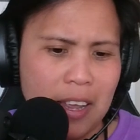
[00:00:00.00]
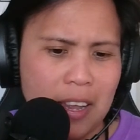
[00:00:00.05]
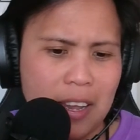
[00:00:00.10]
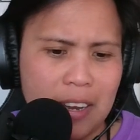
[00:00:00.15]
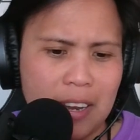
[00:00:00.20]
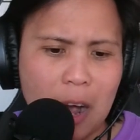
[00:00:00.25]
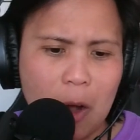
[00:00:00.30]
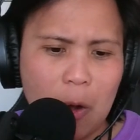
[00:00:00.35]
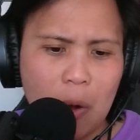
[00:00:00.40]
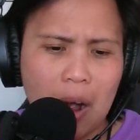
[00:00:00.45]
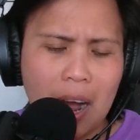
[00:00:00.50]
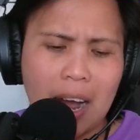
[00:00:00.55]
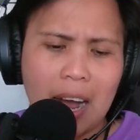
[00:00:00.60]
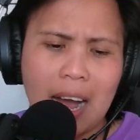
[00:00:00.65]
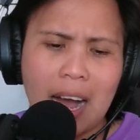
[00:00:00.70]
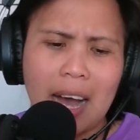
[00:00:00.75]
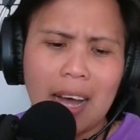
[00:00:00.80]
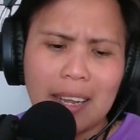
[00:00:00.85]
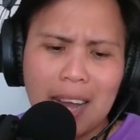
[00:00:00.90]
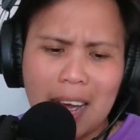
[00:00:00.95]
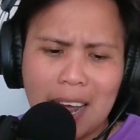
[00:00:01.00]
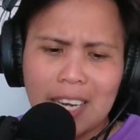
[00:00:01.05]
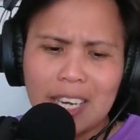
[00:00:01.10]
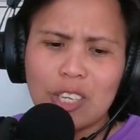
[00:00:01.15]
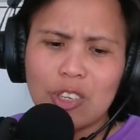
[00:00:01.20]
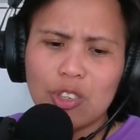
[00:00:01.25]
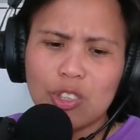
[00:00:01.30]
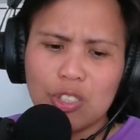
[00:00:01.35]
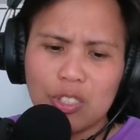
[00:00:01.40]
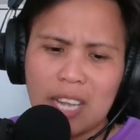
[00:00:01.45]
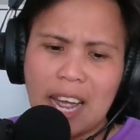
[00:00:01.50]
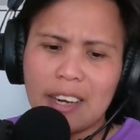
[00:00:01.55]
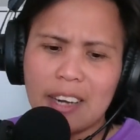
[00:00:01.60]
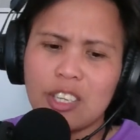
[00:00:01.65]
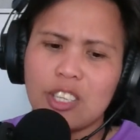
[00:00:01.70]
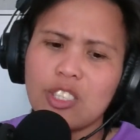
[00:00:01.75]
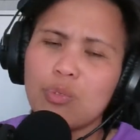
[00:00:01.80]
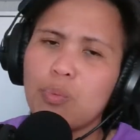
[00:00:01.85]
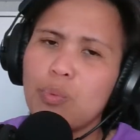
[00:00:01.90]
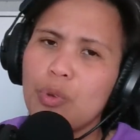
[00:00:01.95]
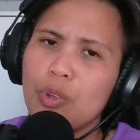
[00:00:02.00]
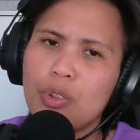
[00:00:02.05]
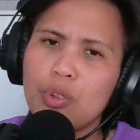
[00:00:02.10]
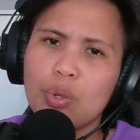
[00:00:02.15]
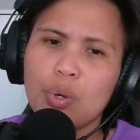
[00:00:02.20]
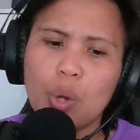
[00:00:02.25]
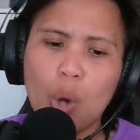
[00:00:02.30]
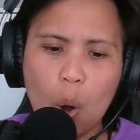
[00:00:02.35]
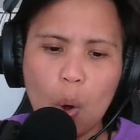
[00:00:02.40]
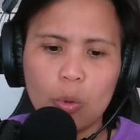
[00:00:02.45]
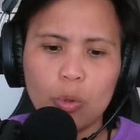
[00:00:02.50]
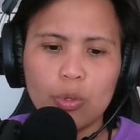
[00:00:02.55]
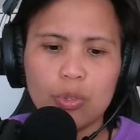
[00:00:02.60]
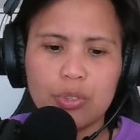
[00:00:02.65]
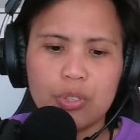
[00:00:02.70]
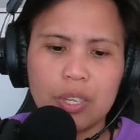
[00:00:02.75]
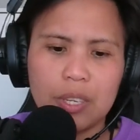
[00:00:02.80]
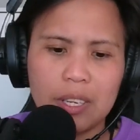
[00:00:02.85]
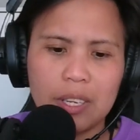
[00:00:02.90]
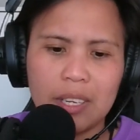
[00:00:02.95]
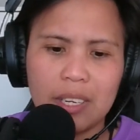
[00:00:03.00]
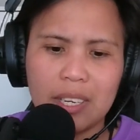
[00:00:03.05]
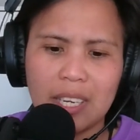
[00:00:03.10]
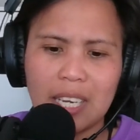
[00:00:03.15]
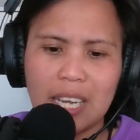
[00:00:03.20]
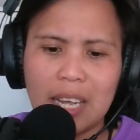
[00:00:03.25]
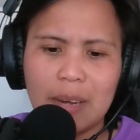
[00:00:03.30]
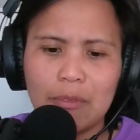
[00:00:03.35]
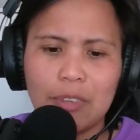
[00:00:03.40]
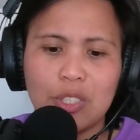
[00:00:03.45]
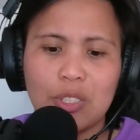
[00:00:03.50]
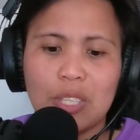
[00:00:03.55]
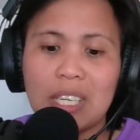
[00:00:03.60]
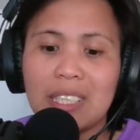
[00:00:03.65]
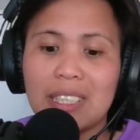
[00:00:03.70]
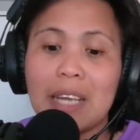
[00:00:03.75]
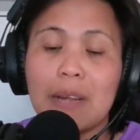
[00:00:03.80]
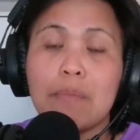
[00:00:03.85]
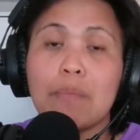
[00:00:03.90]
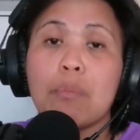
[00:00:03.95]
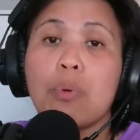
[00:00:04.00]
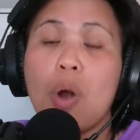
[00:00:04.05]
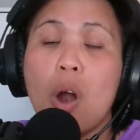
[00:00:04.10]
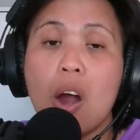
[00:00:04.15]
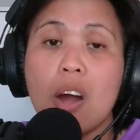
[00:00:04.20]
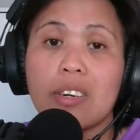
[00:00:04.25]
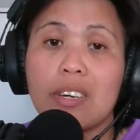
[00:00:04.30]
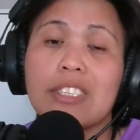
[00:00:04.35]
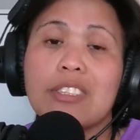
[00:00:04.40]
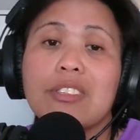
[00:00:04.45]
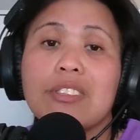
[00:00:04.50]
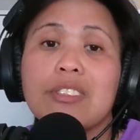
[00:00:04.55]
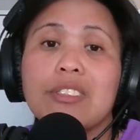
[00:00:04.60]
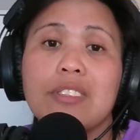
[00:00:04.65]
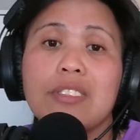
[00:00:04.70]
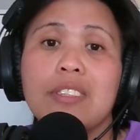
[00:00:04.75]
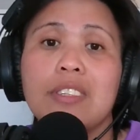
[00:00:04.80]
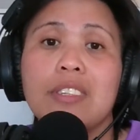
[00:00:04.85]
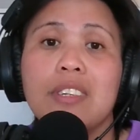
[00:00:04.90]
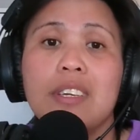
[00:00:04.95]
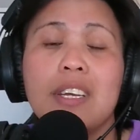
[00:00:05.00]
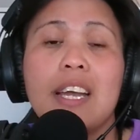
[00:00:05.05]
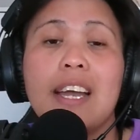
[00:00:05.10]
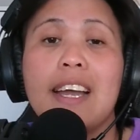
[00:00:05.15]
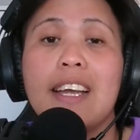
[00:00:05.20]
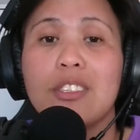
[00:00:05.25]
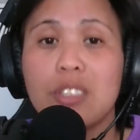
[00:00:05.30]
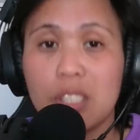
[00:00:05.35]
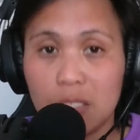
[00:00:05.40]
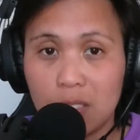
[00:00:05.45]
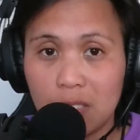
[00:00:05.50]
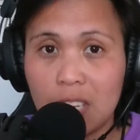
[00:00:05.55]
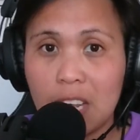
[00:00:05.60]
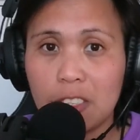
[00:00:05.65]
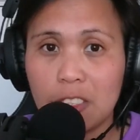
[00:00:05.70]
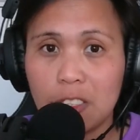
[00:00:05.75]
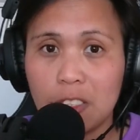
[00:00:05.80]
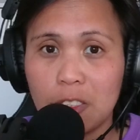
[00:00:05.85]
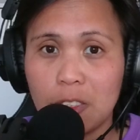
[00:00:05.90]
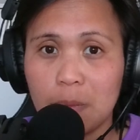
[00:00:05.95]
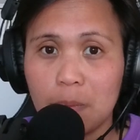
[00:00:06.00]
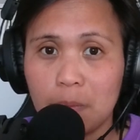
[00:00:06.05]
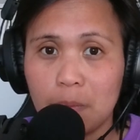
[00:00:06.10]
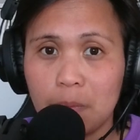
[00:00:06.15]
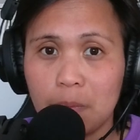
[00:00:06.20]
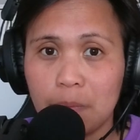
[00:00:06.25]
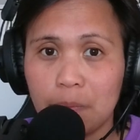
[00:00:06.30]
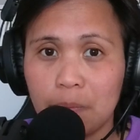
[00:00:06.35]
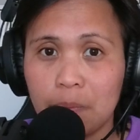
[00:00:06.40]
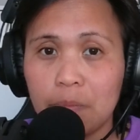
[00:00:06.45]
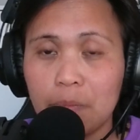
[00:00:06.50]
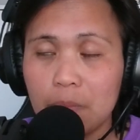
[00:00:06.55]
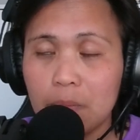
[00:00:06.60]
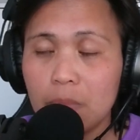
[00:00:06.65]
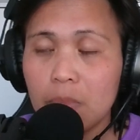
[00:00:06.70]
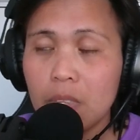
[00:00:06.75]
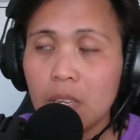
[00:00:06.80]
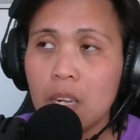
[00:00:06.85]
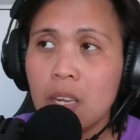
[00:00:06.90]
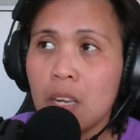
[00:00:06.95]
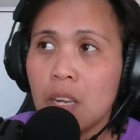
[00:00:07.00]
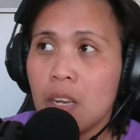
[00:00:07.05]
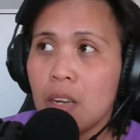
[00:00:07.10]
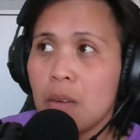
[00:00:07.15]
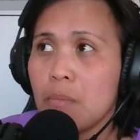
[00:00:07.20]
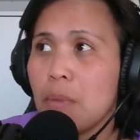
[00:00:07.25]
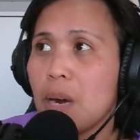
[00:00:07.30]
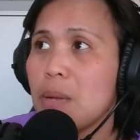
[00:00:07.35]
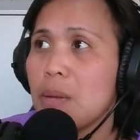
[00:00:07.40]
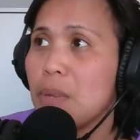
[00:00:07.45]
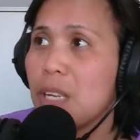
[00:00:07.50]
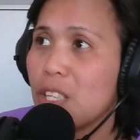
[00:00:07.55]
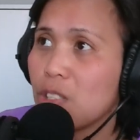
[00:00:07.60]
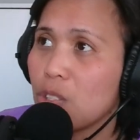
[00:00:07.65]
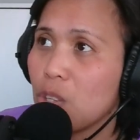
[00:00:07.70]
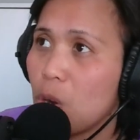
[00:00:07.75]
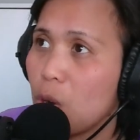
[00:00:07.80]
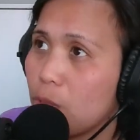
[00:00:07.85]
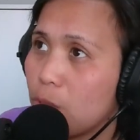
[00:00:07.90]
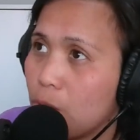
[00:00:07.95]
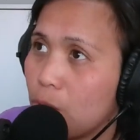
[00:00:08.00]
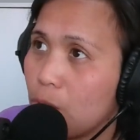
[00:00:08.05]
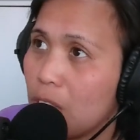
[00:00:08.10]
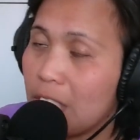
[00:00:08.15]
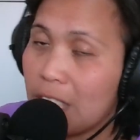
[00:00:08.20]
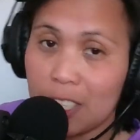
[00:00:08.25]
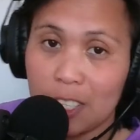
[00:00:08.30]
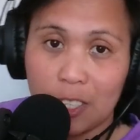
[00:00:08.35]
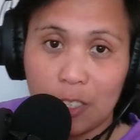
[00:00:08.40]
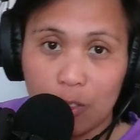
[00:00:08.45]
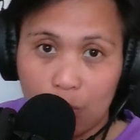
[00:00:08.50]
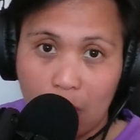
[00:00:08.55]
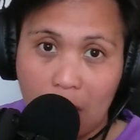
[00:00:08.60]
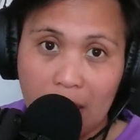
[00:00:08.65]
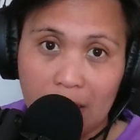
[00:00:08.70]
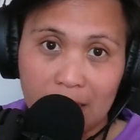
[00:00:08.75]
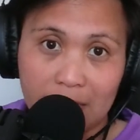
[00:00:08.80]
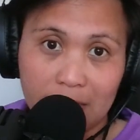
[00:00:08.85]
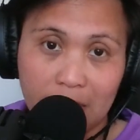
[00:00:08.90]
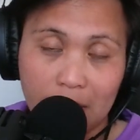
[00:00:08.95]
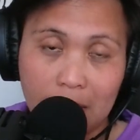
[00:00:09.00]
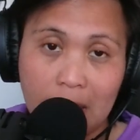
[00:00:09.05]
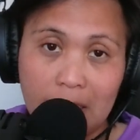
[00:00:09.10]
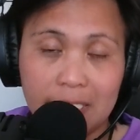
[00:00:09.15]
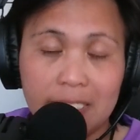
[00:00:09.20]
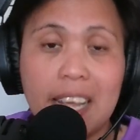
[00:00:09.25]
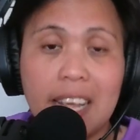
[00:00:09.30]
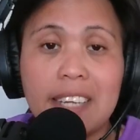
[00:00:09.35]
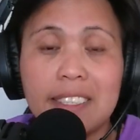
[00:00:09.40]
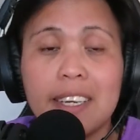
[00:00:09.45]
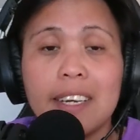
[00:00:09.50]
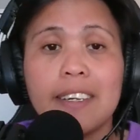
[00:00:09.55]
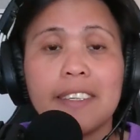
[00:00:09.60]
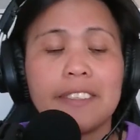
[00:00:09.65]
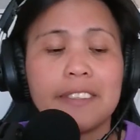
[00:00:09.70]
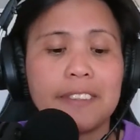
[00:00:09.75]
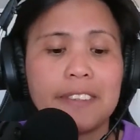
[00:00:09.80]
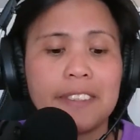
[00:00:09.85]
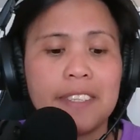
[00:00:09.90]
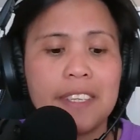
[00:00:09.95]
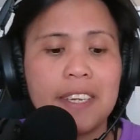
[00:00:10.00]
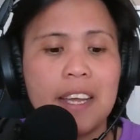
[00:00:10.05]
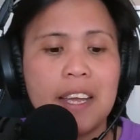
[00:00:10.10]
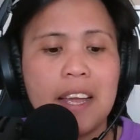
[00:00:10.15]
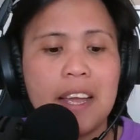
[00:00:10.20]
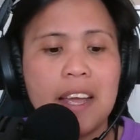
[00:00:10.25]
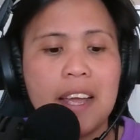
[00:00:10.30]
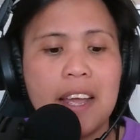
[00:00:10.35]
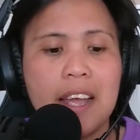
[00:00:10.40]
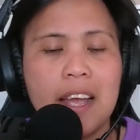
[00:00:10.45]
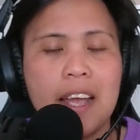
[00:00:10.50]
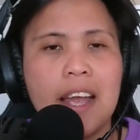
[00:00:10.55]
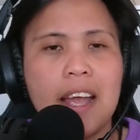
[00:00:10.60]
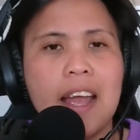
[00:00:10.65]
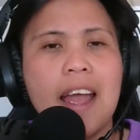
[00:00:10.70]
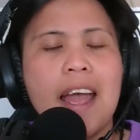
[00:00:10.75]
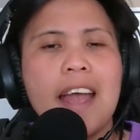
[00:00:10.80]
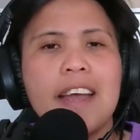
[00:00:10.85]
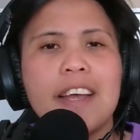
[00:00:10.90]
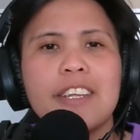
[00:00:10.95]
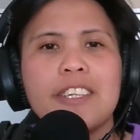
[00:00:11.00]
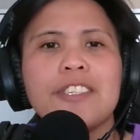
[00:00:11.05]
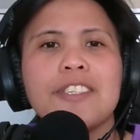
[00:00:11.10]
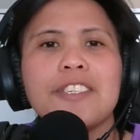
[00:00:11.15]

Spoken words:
Now, aligning your standards with goals can facilitate progress and success by means of really tracking the right data and